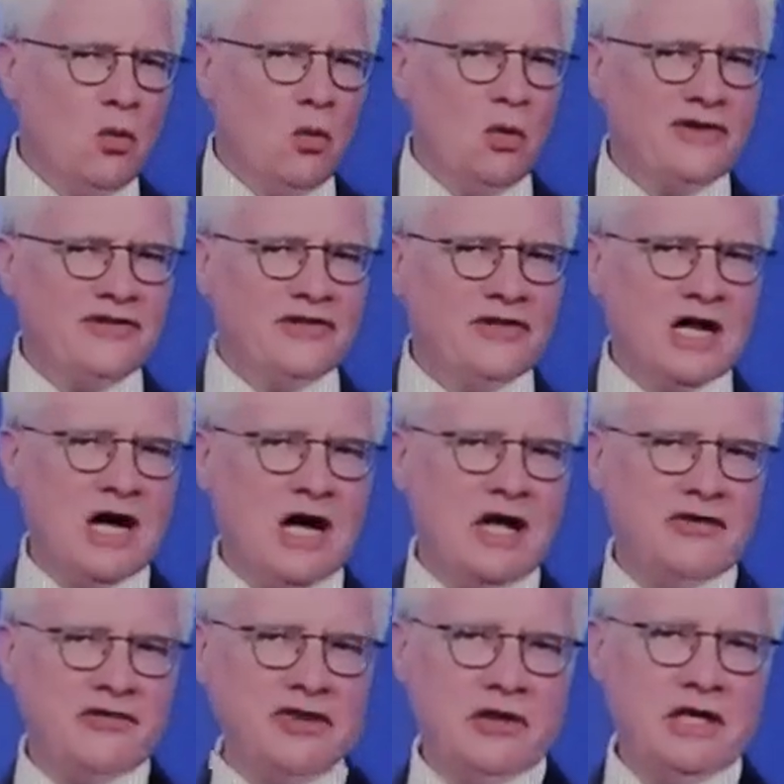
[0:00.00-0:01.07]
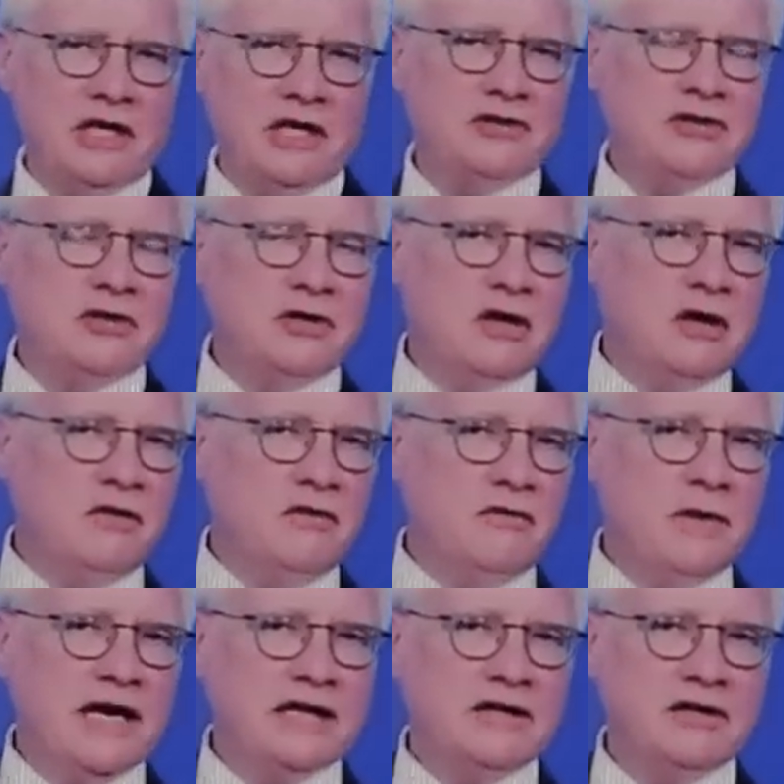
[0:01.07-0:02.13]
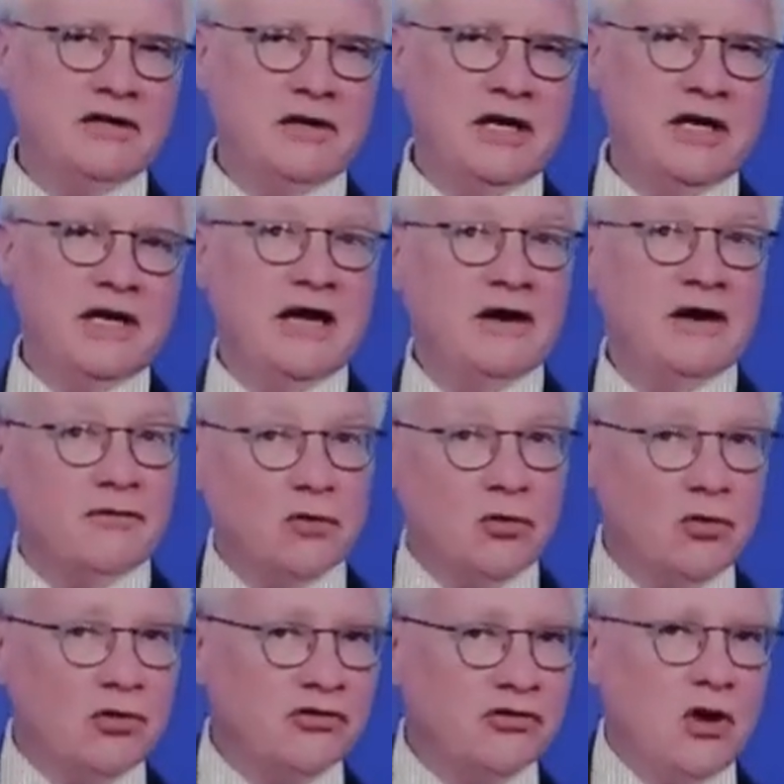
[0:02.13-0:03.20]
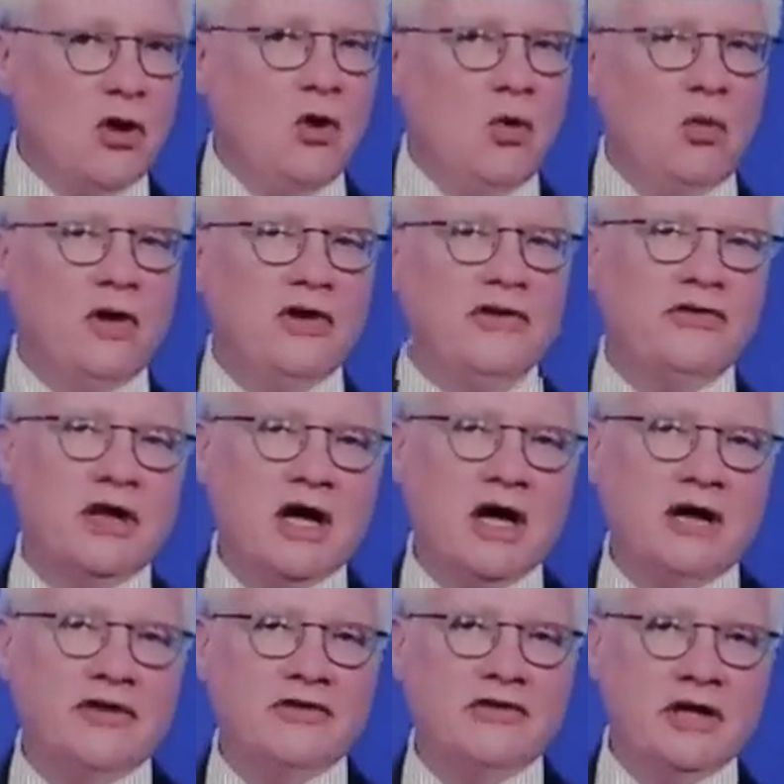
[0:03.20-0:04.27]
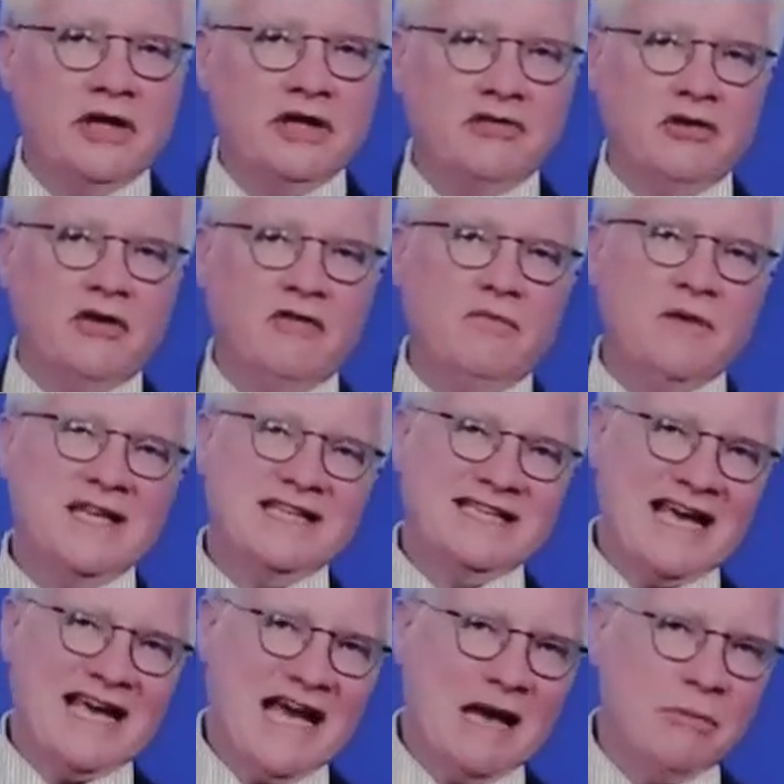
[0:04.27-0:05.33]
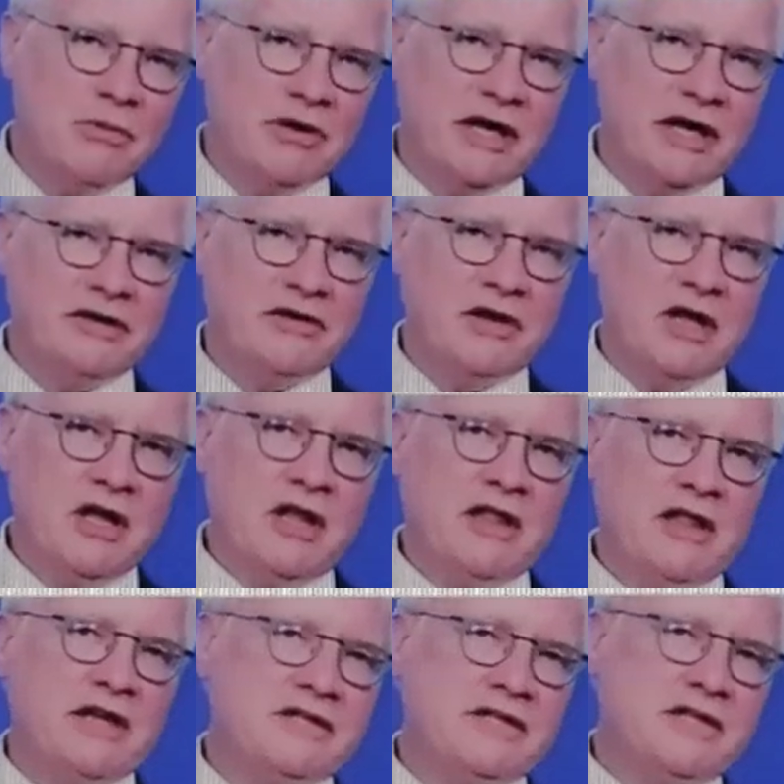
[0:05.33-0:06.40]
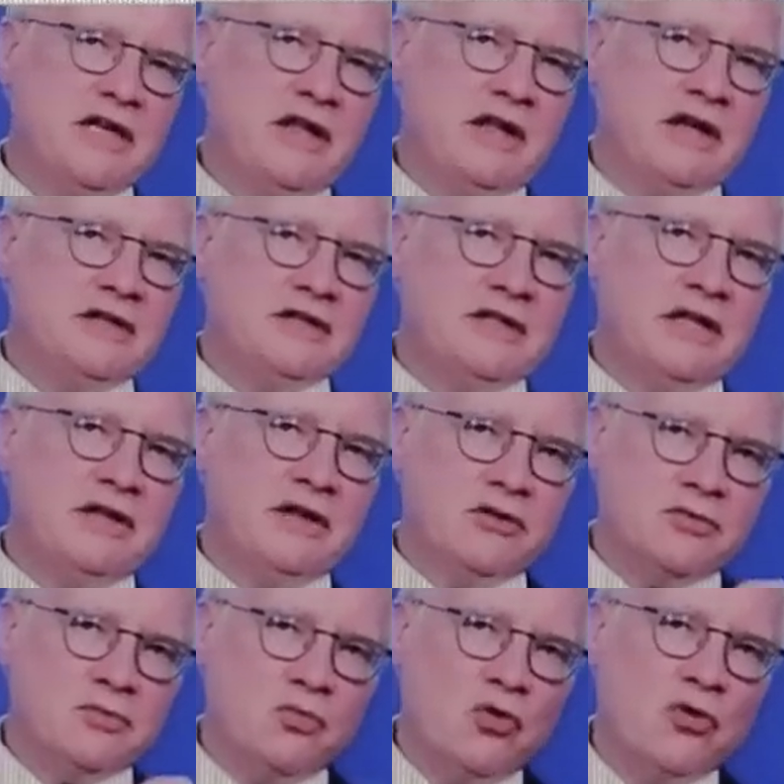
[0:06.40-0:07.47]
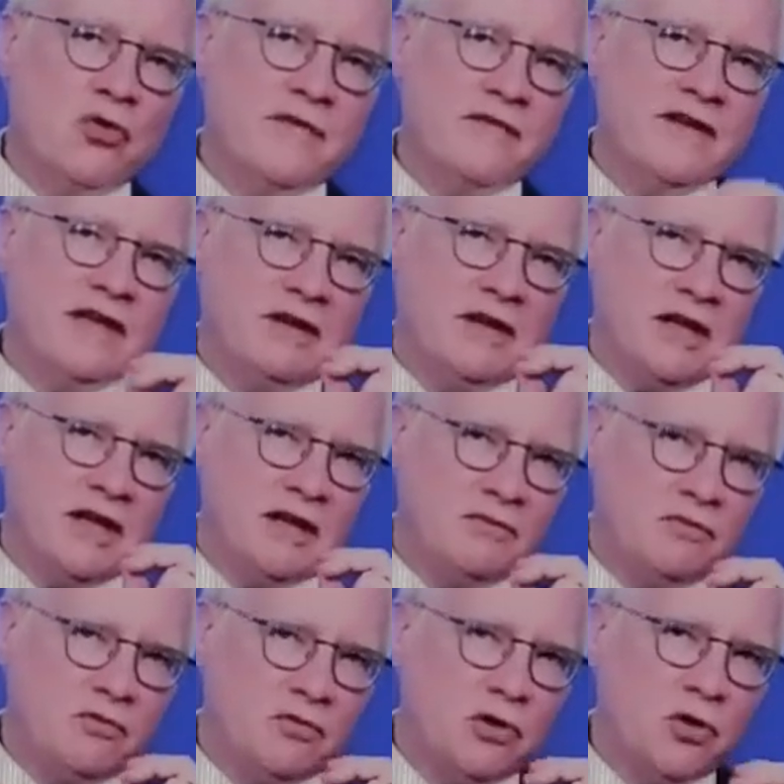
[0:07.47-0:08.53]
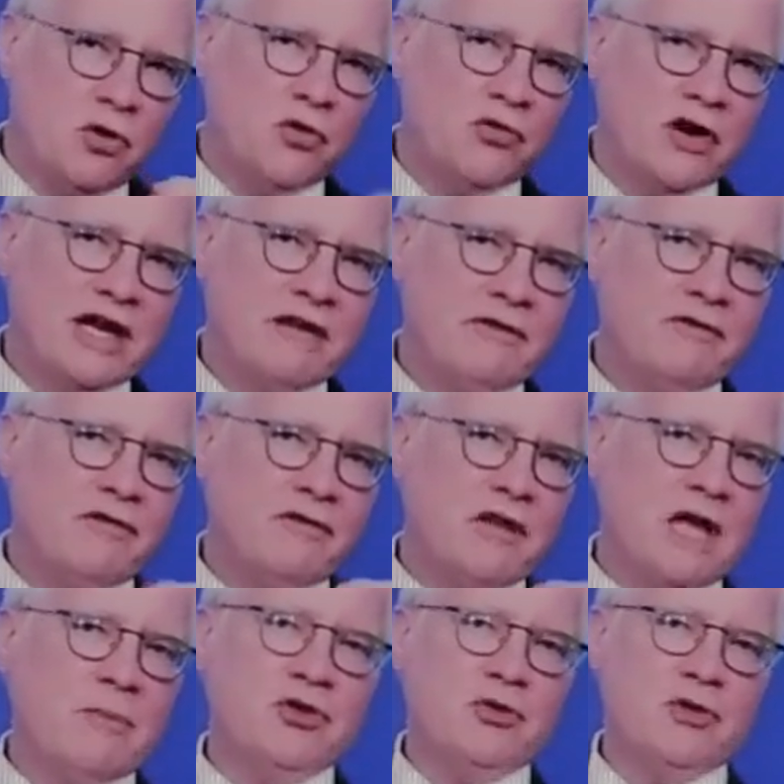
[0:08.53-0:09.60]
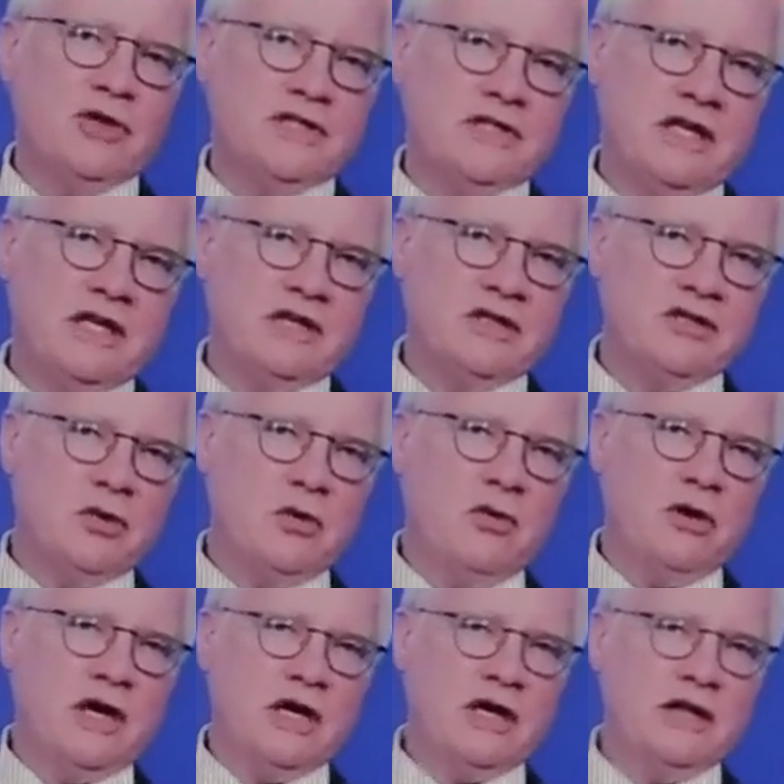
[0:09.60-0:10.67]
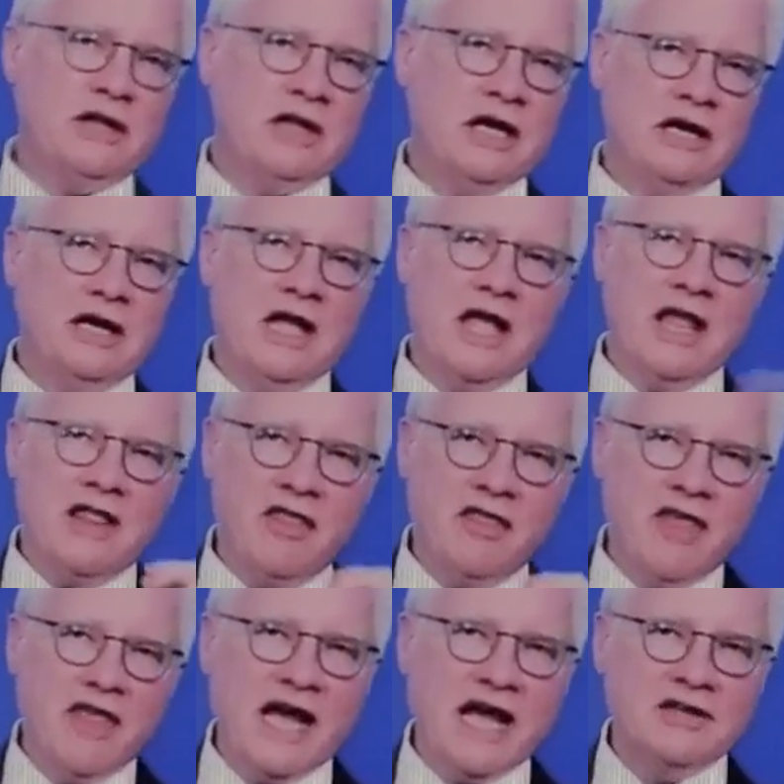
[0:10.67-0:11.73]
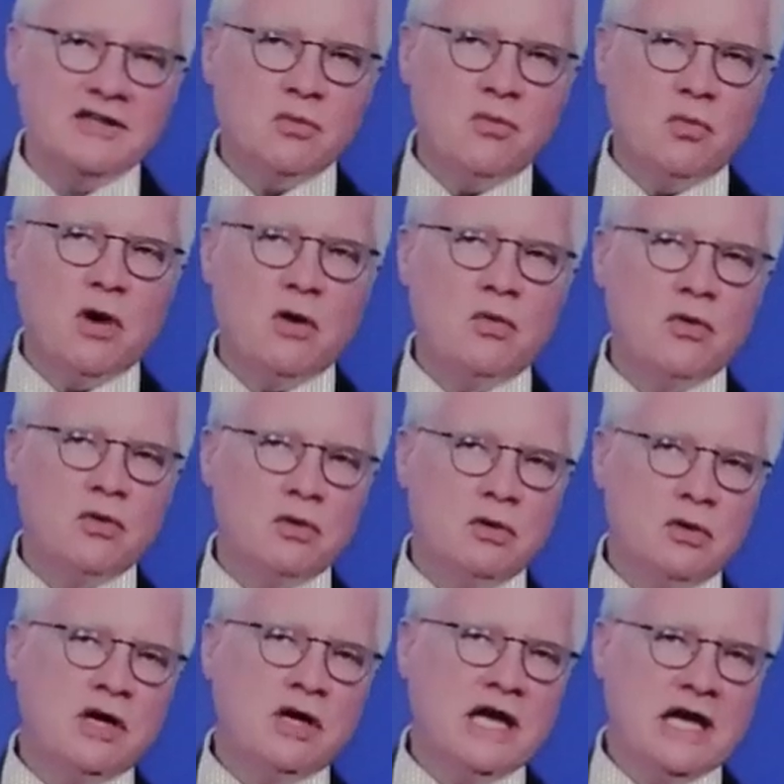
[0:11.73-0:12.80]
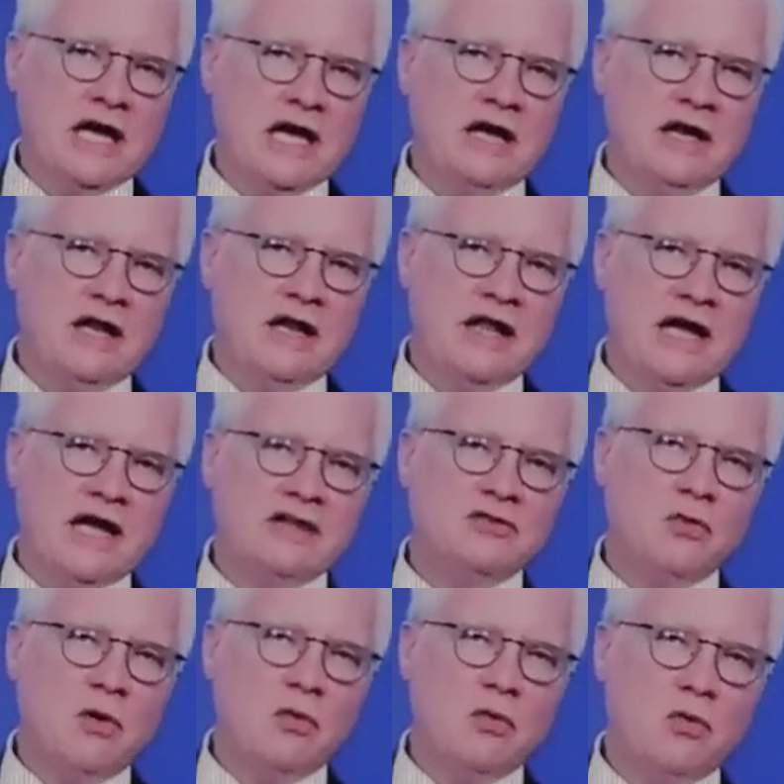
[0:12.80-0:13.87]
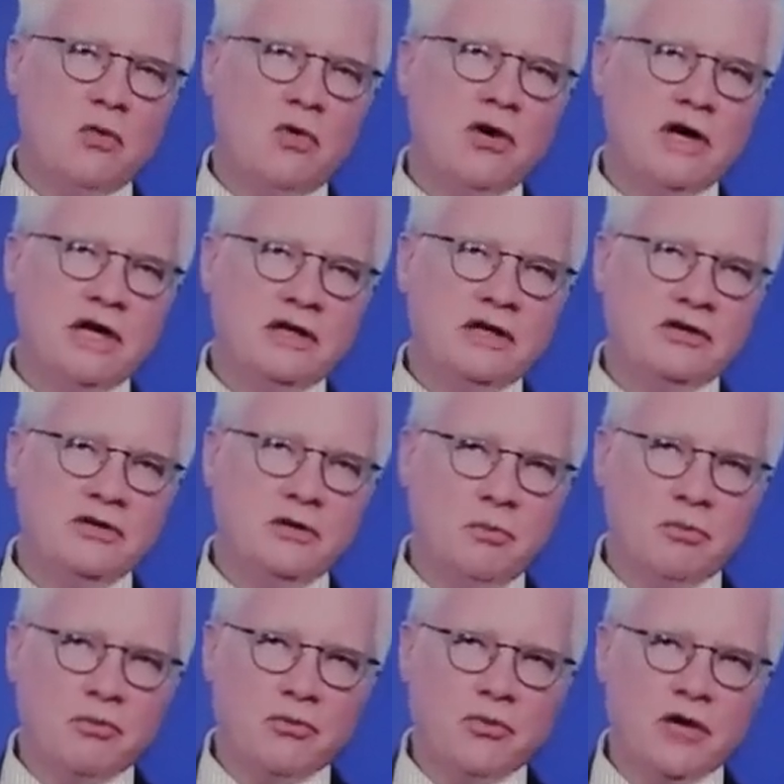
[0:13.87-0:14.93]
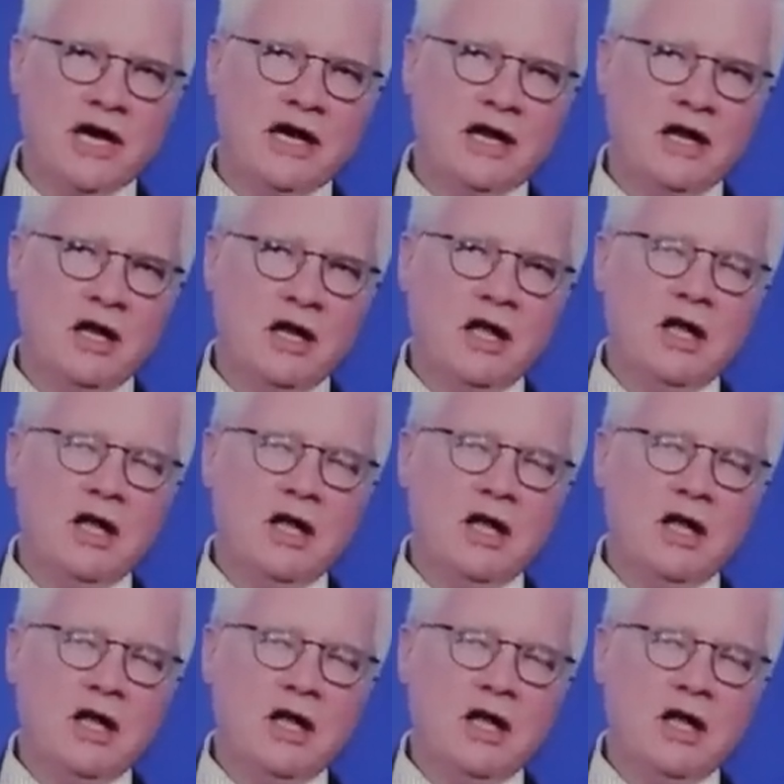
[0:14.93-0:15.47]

what's the constellation of bacteria, and of course, what's the constellation of metabolites that is telling us that there's more of a low-grade inflammatory state that's going on in the gut. That's what we're looking at, and that's what we're working to bring,